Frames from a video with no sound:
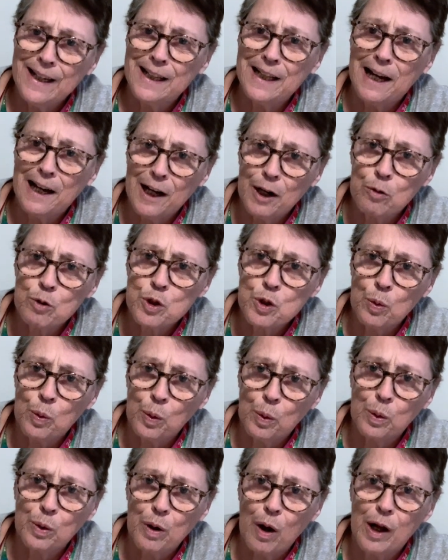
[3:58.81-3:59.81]
in the
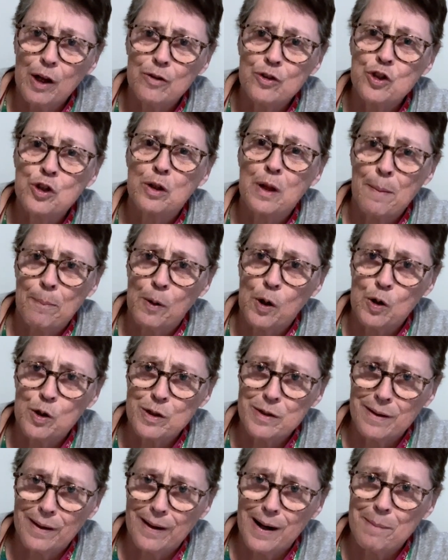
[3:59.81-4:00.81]
household got
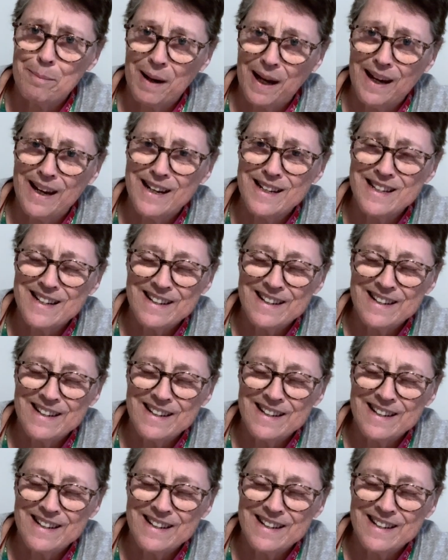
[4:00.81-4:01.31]
slippers that I made.